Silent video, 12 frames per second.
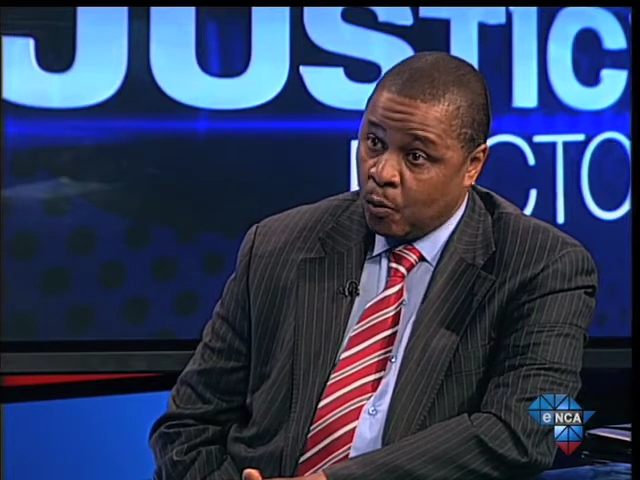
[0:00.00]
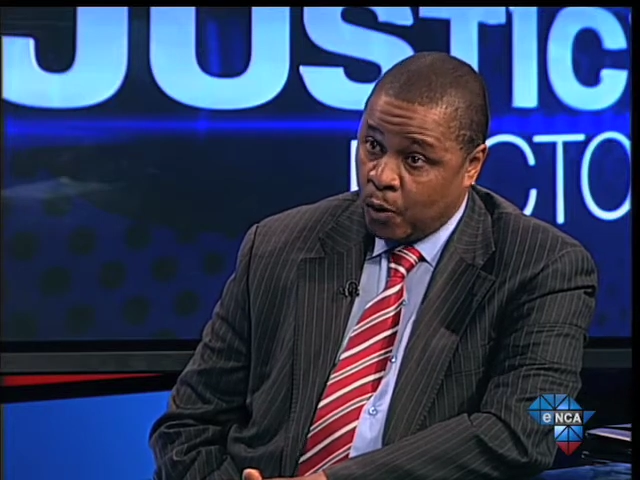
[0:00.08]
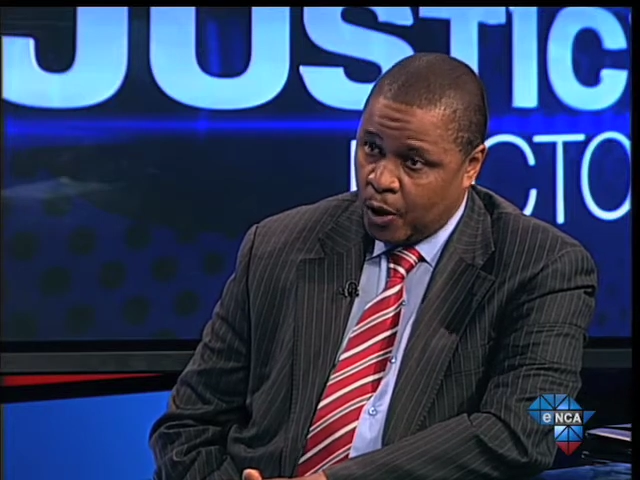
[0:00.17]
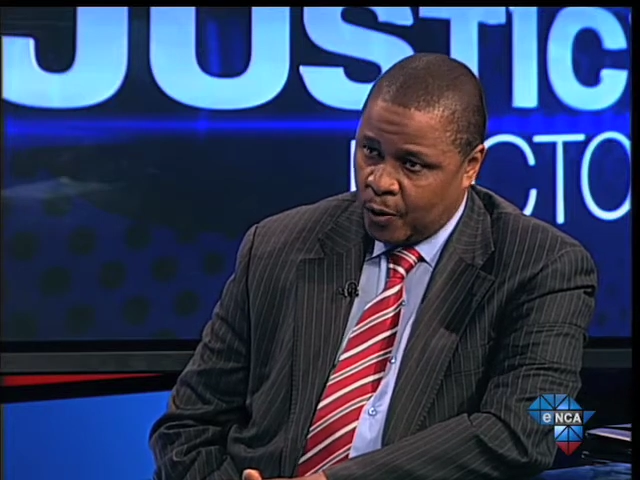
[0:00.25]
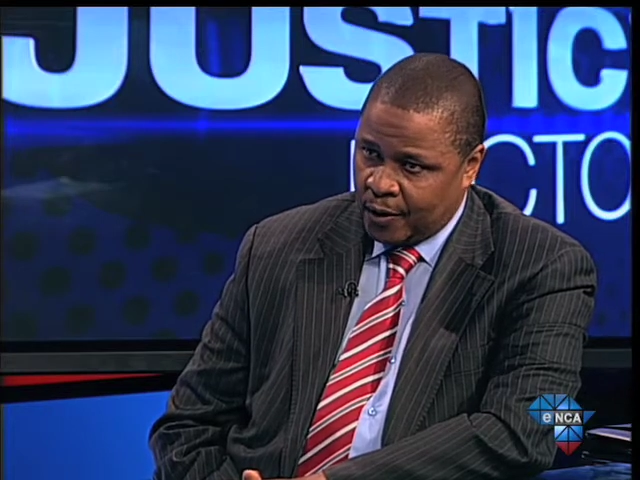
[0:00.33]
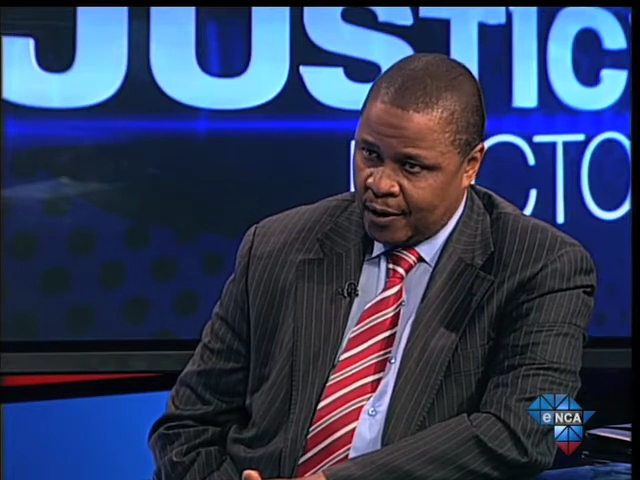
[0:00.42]

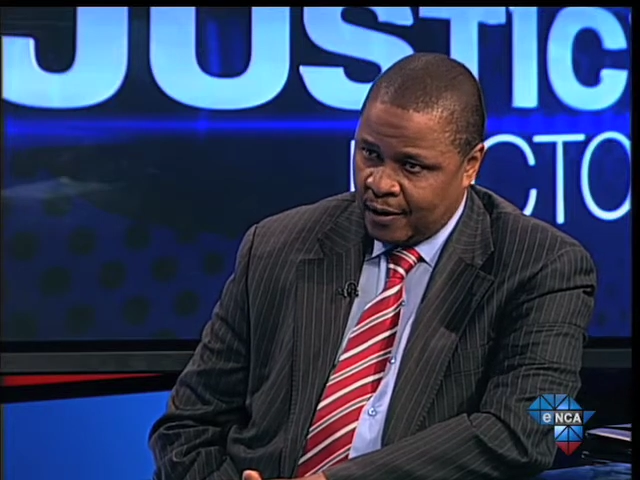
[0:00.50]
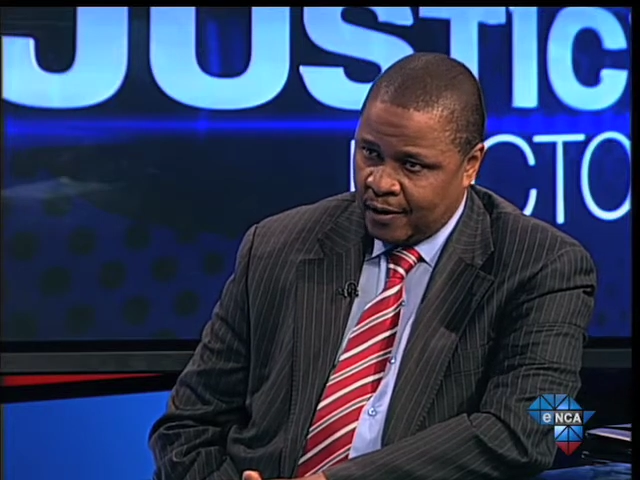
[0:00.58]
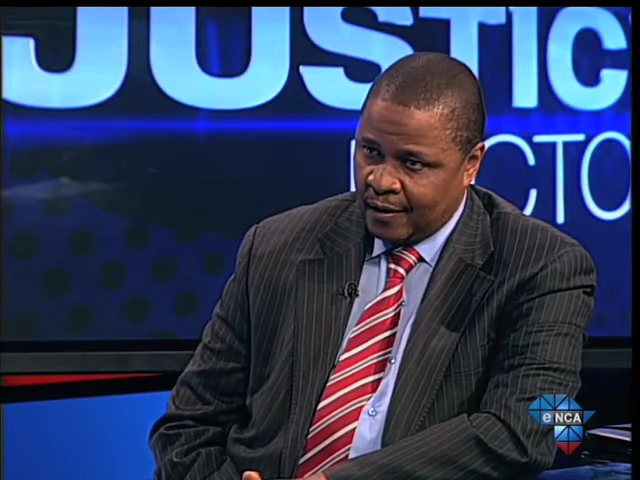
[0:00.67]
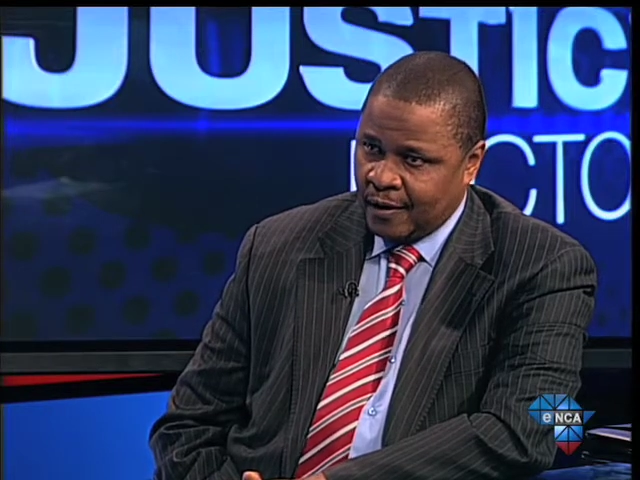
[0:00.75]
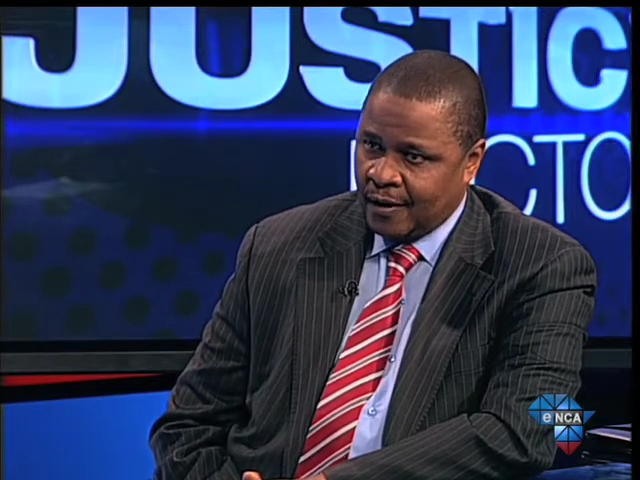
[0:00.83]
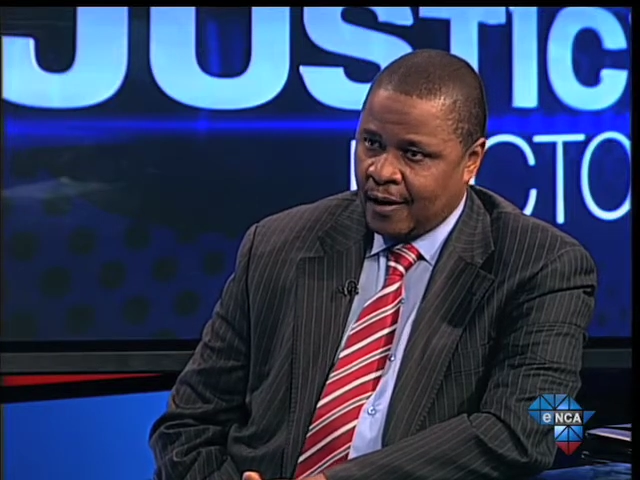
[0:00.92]
We're looking
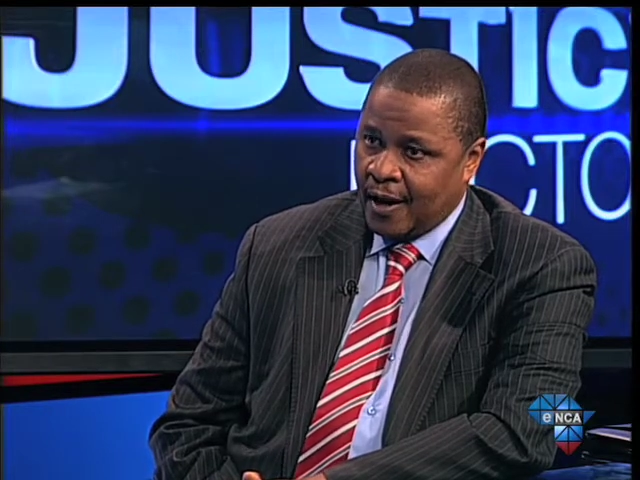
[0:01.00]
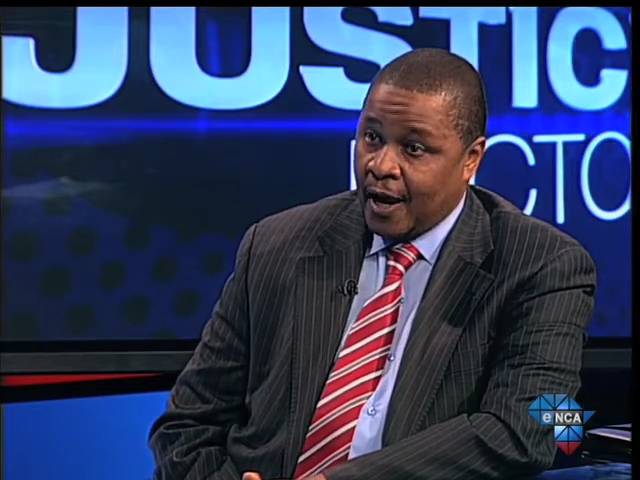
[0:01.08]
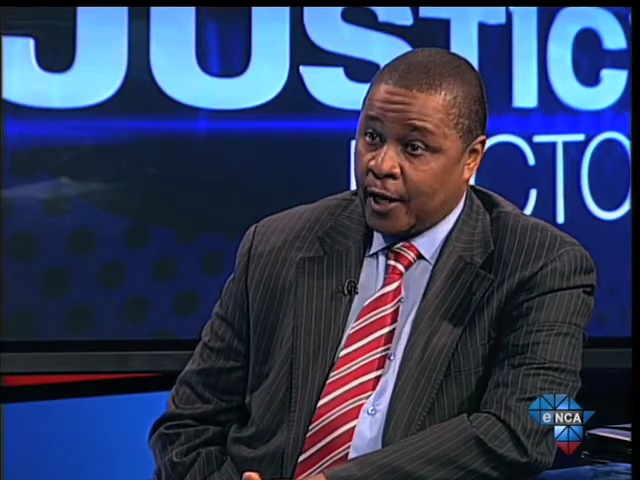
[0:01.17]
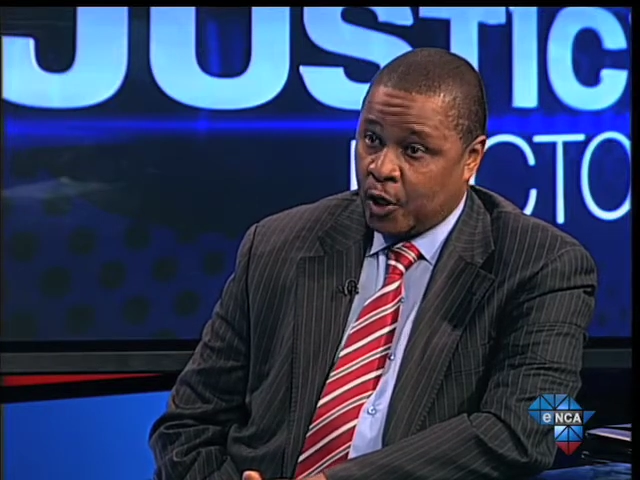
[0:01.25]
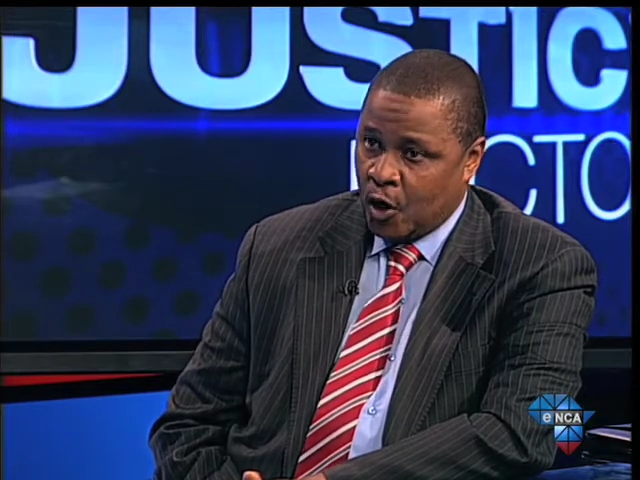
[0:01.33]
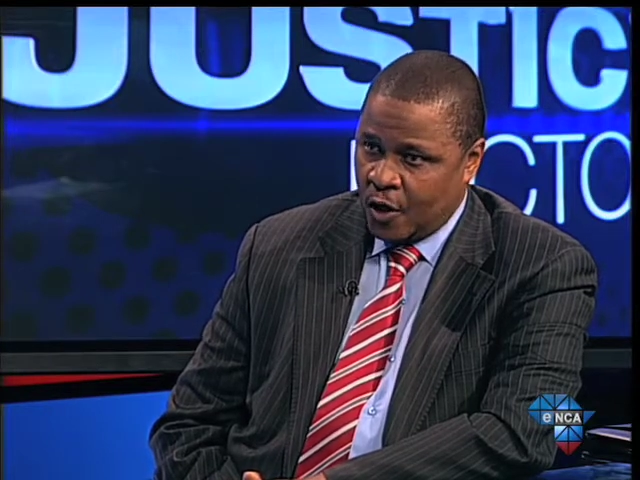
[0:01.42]

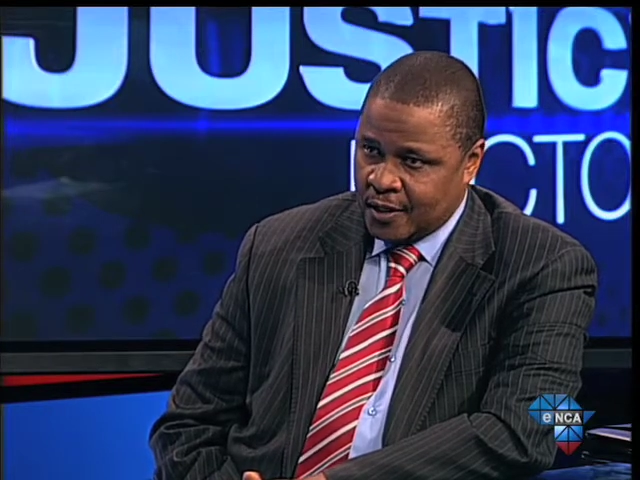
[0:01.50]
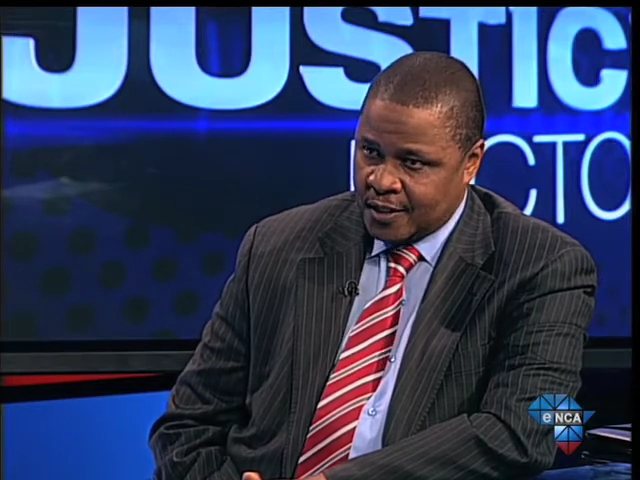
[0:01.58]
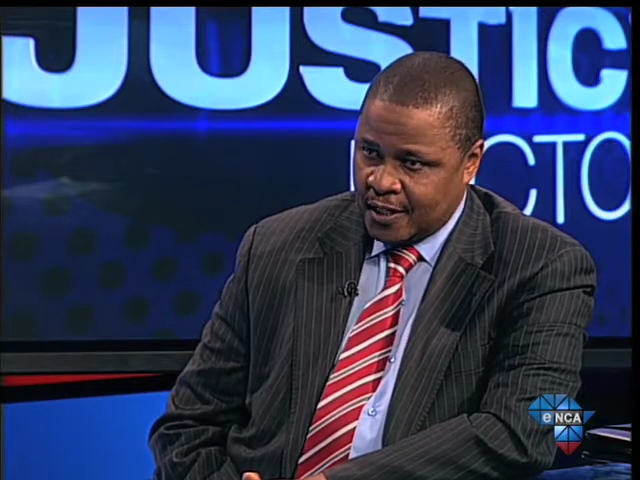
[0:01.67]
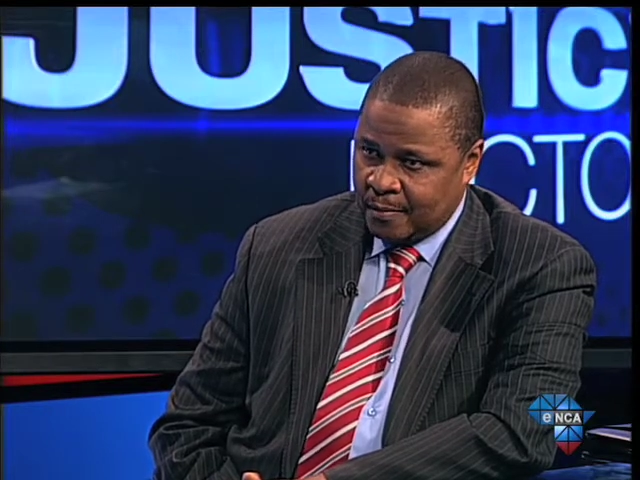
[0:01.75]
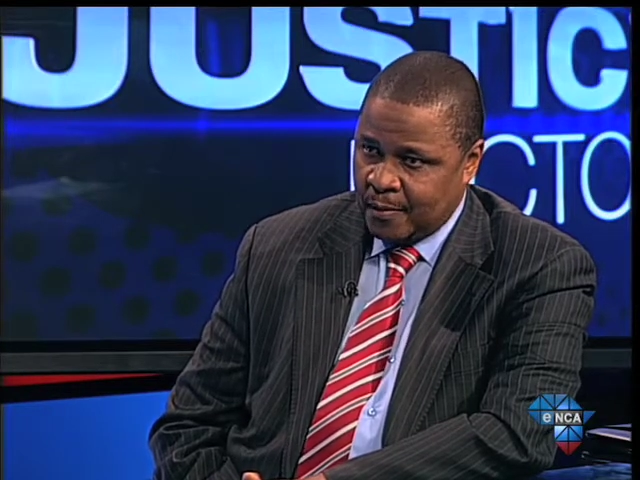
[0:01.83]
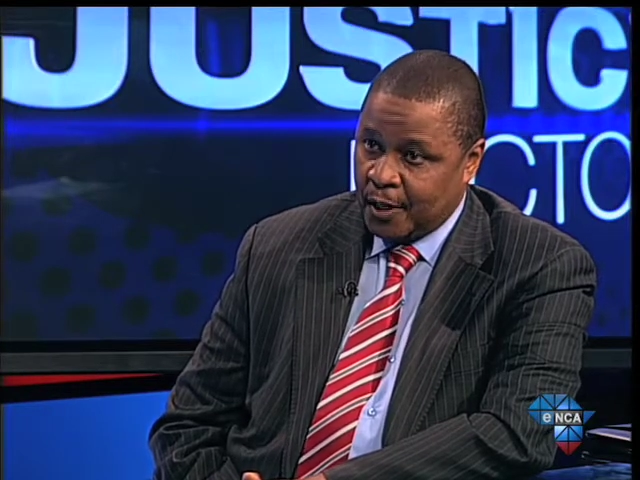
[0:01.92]
at long term